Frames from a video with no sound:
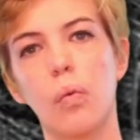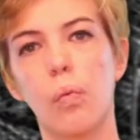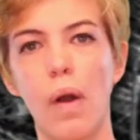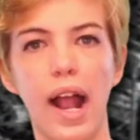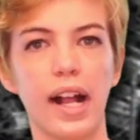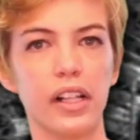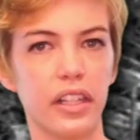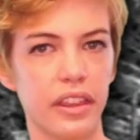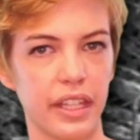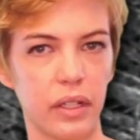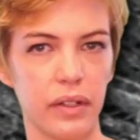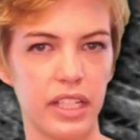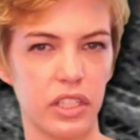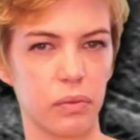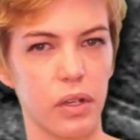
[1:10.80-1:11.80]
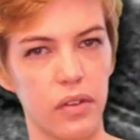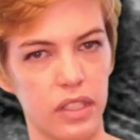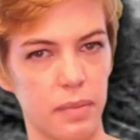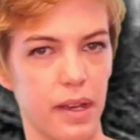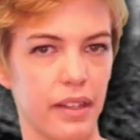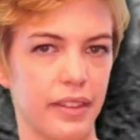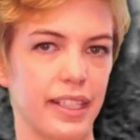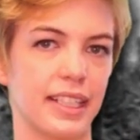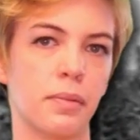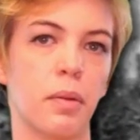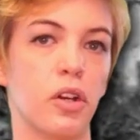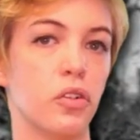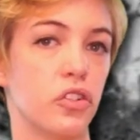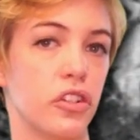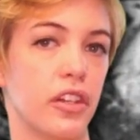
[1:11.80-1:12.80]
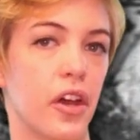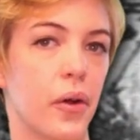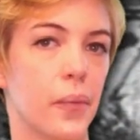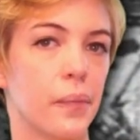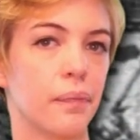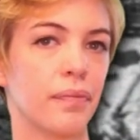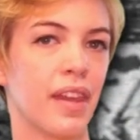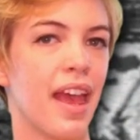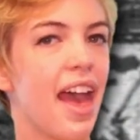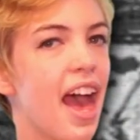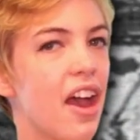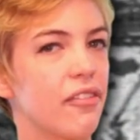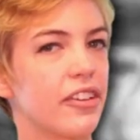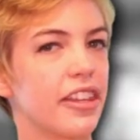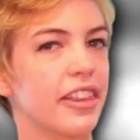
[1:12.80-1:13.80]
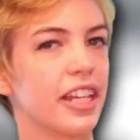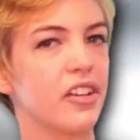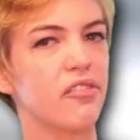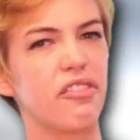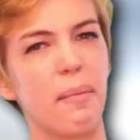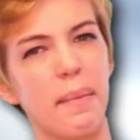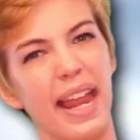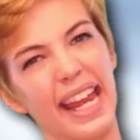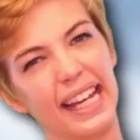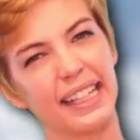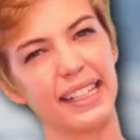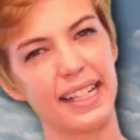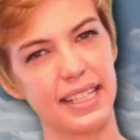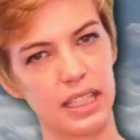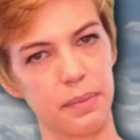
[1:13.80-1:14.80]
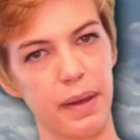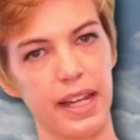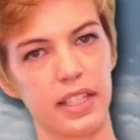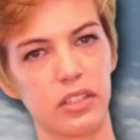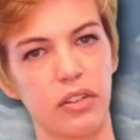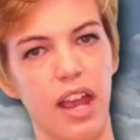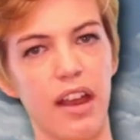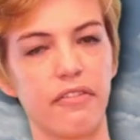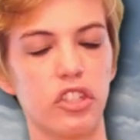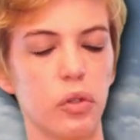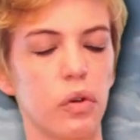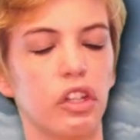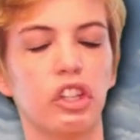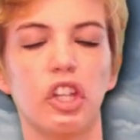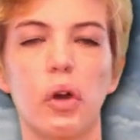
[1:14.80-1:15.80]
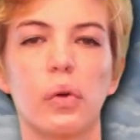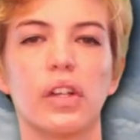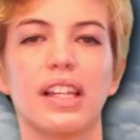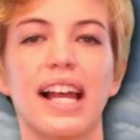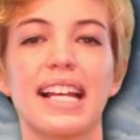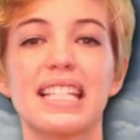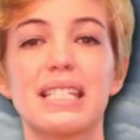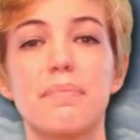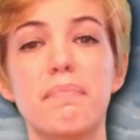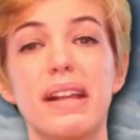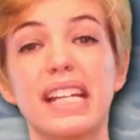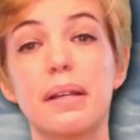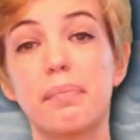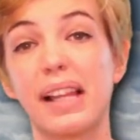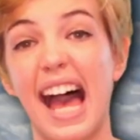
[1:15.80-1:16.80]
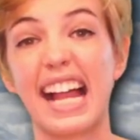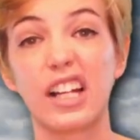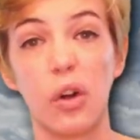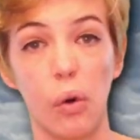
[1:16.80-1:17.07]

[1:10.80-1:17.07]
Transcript: Wild theories arose about the explosion, though. Everything from alien spacecraft to a localized mini black